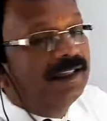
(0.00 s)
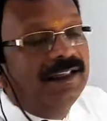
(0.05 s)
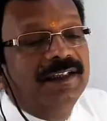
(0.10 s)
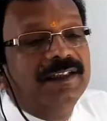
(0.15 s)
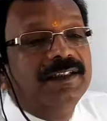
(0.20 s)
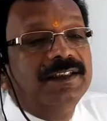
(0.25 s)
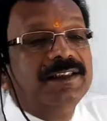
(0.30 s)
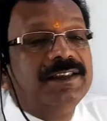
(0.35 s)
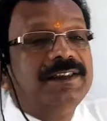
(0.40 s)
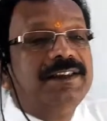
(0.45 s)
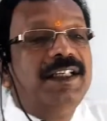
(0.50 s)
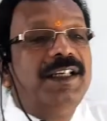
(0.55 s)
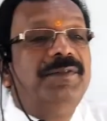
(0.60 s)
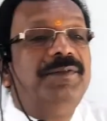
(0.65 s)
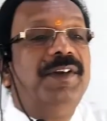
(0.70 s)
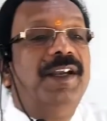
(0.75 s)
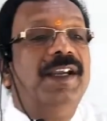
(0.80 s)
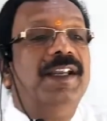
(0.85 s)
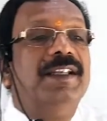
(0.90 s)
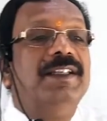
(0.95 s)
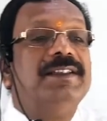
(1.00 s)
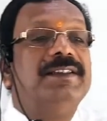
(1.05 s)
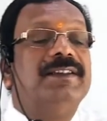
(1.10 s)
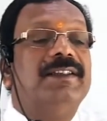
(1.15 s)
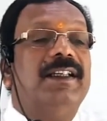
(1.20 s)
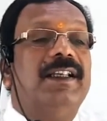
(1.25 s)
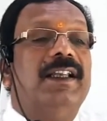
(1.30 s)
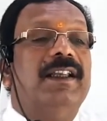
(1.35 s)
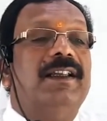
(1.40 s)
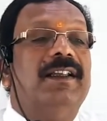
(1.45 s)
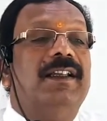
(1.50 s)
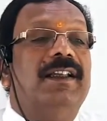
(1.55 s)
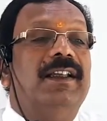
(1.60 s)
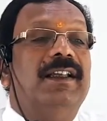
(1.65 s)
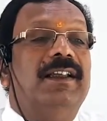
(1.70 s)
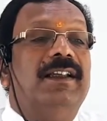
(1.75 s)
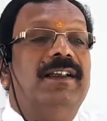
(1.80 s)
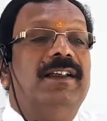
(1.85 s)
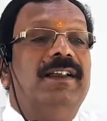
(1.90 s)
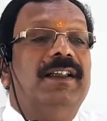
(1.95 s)
that JFET is
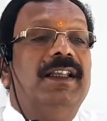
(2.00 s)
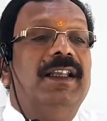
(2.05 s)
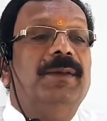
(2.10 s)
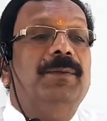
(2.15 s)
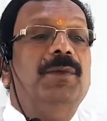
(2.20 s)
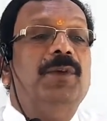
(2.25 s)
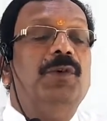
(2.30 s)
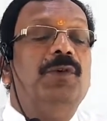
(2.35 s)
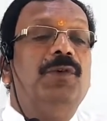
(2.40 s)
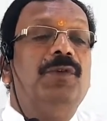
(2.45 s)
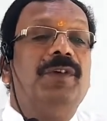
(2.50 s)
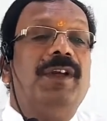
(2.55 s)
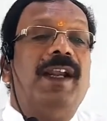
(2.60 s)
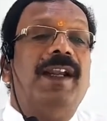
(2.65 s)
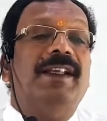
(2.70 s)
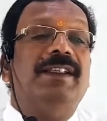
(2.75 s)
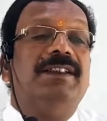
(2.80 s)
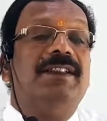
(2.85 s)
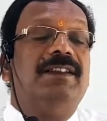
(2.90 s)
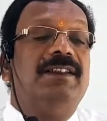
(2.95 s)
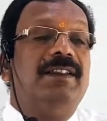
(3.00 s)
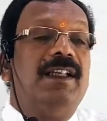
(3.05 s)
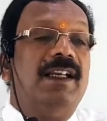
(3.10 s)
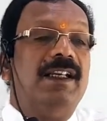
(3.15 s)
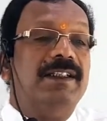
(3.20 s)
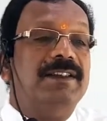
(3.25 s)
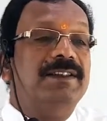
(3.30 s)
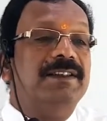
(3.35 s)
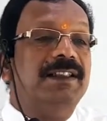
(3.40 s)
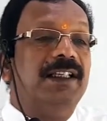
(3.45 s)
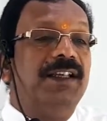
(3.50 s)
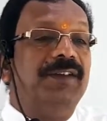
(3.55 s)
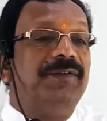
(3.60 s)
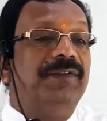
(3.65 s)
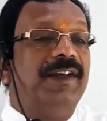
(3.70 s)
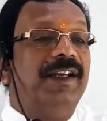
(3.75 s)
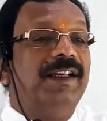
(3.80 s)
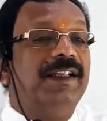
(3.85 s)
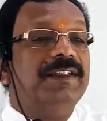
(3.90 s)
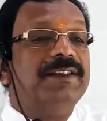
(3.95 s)
immune to radiation, that is
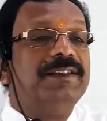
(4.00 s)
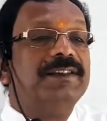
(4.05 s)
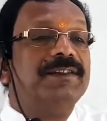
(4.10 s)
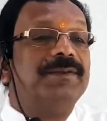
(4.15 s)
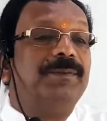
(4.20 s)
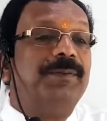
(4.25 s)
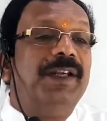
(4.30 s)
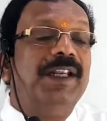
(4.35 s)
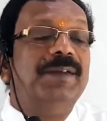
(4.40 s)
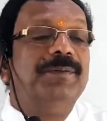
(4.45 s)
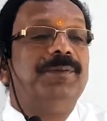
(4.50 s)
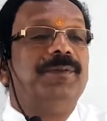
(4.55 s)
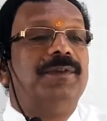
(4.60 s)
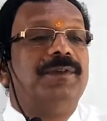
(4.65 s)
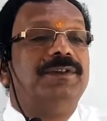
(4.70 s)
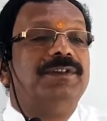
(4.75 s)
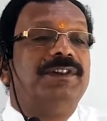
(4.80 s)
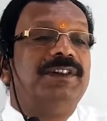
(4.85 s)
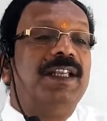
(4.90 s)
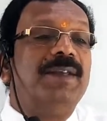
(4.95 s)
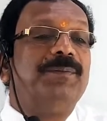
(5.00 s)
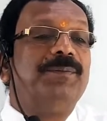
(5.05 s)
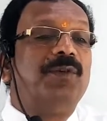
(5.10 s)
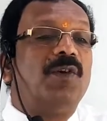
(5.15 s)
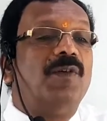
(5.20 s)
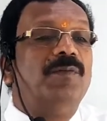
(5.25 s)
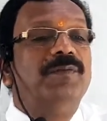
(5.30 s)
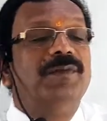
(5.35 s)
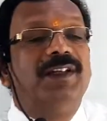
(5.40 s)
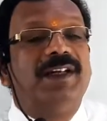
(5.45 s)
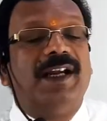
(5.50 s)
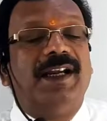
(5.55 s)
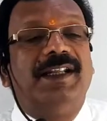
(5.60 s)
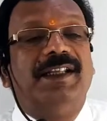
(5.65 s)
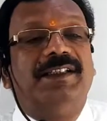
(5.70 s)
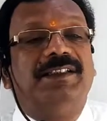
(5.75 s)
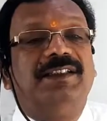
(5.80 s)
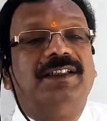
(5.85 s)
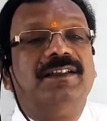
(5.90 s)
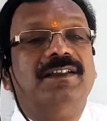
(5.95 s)
JFET is safe from
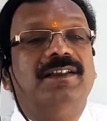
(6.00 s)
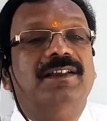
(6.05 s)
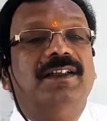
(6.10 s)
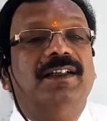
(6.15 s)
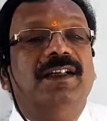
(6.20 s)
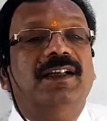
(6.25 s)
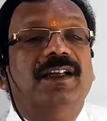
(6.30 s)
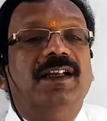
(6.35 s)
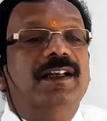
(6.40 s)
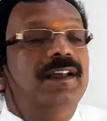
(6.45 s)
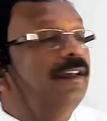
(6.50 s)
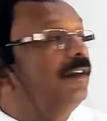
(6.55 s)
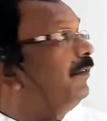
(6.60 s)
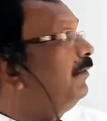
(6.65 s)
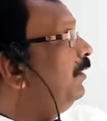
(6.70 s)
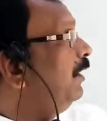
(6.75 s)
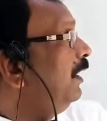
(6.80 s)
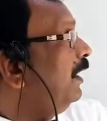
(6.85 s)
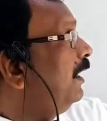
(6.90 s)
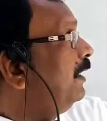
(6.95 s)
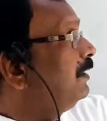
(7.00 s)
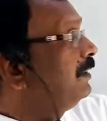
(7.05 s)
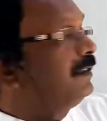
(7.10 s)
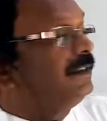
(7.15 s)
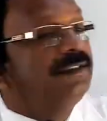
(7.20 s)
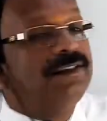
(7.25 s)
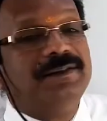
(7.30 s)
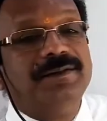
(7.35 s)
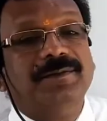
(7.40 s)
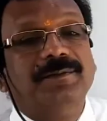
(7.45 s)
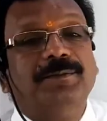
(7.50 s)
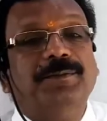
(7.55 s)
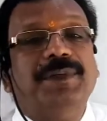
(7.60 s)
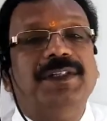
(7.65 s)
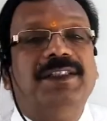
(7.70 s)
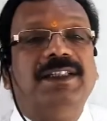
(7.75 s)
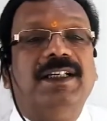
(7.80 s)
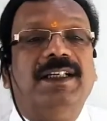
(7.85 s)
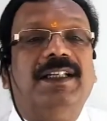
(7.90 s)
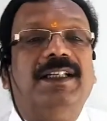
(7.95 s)
radiation, whereas
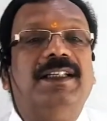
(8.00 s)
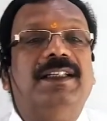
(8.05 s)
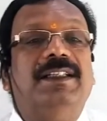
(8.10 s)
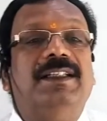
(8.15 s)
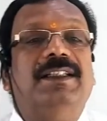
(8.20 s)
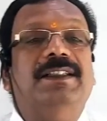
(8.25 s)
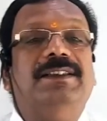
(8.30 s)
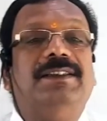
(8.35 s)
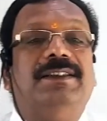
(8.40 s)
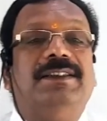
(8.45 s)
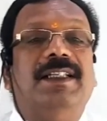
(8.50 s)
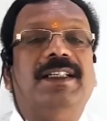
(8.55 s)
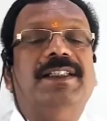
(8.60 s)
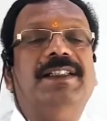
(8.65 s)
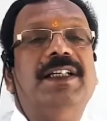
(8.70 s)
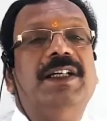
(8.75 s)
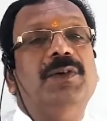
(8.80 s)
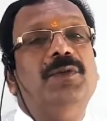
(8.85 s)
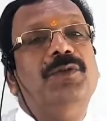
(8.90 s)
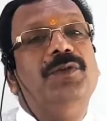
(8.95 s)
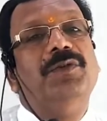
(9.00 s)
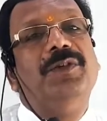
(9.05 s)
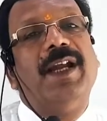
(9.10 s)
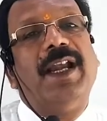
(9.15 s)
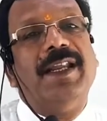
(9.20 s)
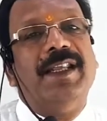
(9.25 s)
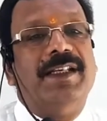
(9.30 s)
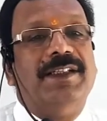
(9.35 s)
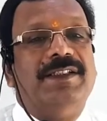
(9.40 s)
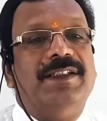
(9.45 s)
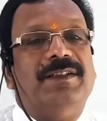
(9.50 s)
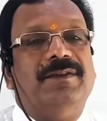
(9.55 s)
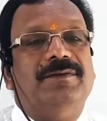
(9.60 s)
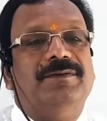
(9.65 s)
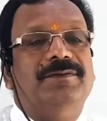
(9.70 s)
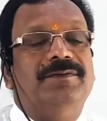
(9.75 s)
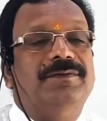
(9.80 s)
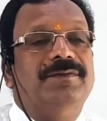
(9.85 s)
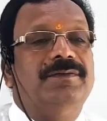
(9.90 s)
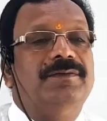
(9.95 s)
BJT is sensitive to
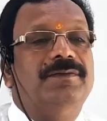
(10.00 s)
radiation.